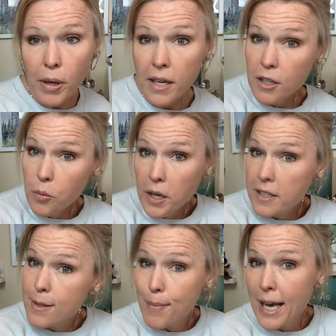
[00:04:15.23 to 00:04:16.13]
but you
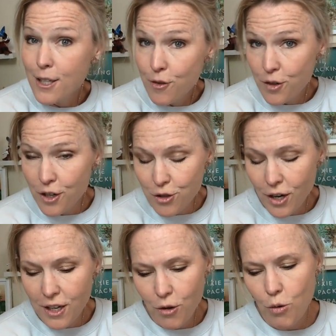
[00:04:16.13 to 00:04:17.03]
want it to match if you're
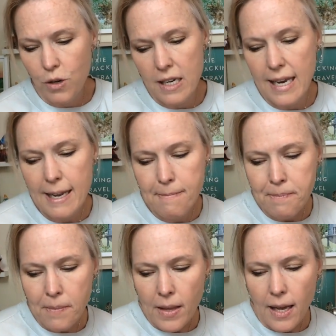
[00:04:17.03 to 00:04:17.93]
trying to coordinate.
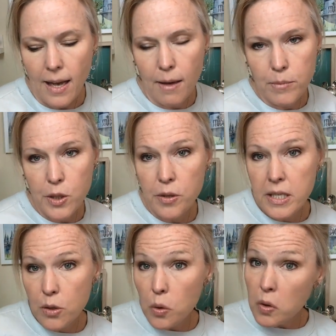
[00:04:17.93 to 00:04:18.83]
So
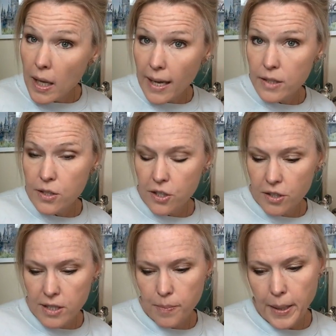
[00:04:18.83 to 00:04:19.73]
these culotte
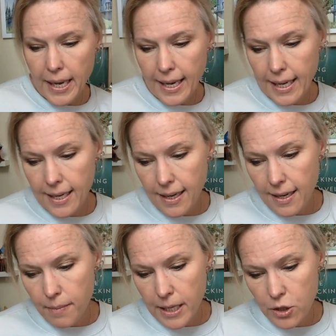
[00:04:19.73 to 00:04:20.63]
skirts by
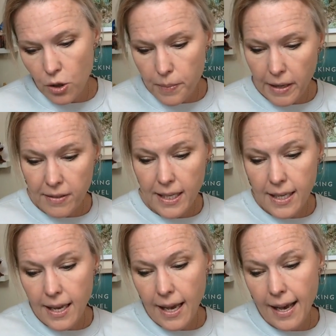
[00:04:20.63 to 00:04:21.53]
Magical
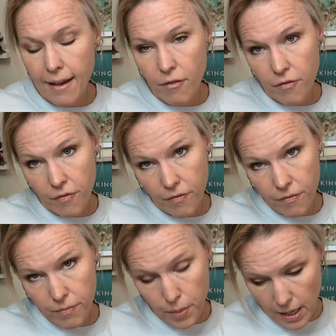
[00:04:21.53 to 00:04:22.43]
Bounding have
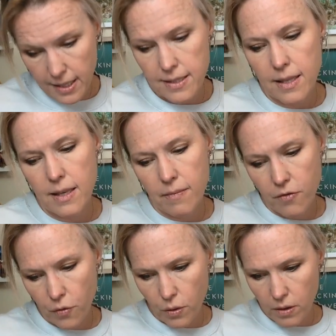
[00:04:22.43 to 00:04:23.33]
pockets in
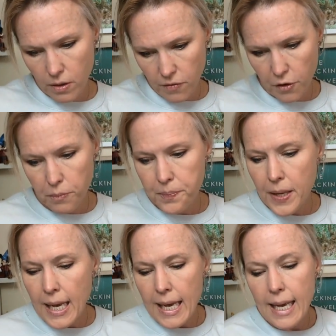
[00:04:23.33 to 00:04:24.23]
them for your phone.
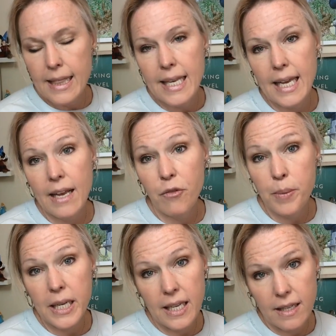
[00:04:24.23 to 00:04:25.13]
And then
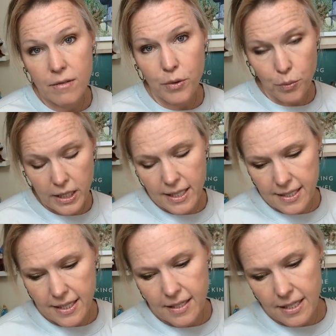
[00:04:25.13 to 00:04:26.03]
everybody with Run
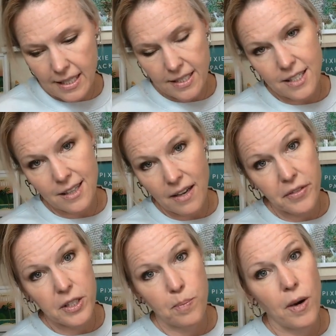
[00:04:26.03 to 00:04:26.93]
Disney tends to
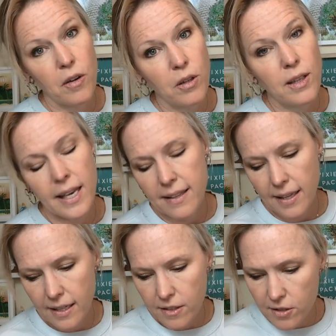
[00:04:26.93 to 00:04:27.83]
love the sparkle
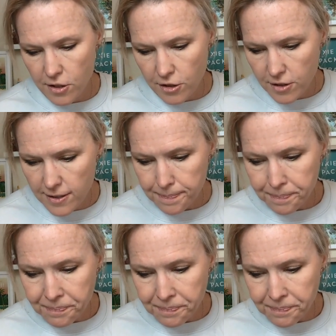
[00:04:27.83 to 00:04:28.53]
athletic skirts.